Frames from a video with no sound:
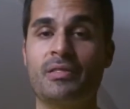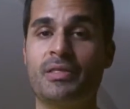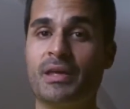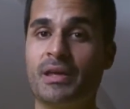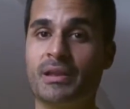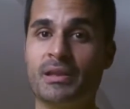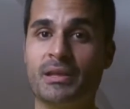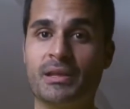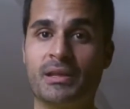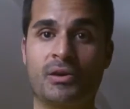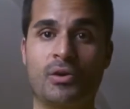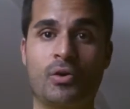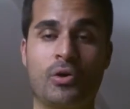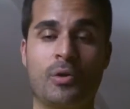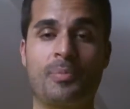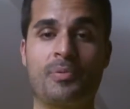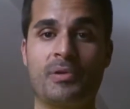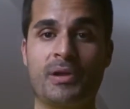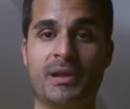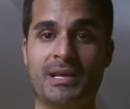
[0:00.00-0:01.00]
then
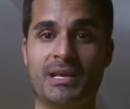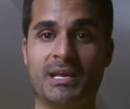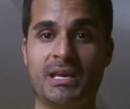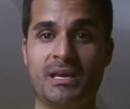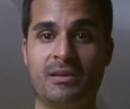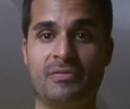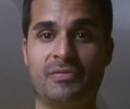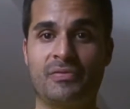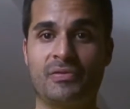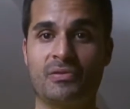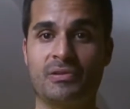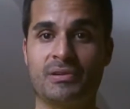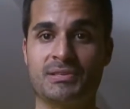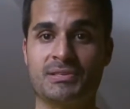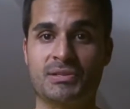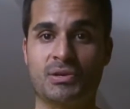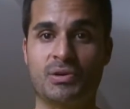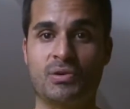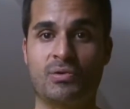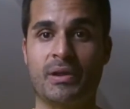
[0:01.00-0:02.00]
incorporating kefir is
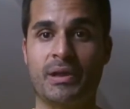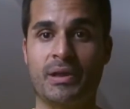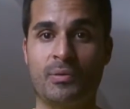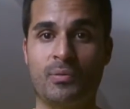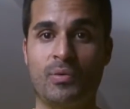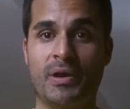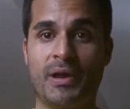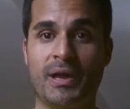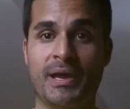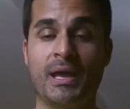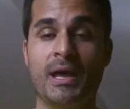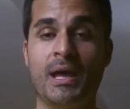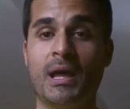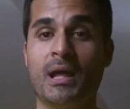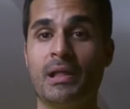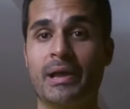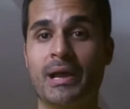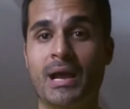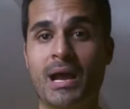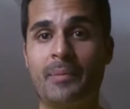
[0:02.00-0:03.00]
a great way.
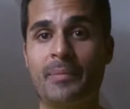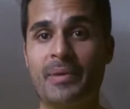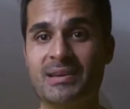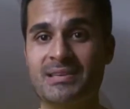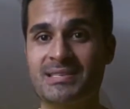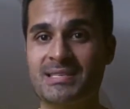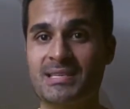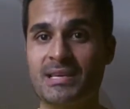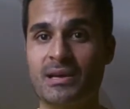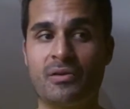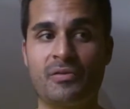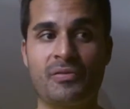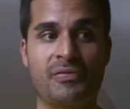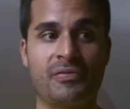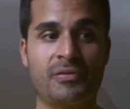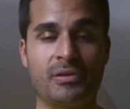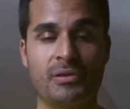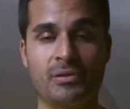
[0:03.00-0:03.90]
Like I myself